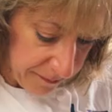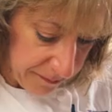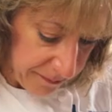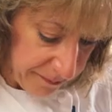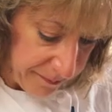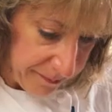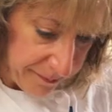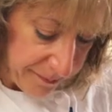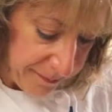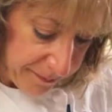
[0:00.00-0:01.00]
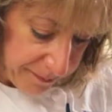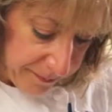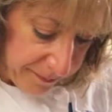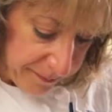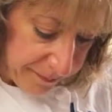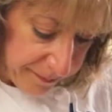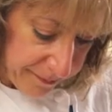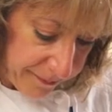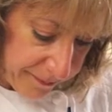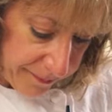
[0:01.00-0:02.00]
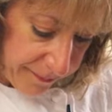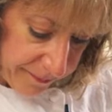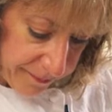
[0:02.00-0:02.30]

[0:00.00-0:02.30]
Nobody speaks.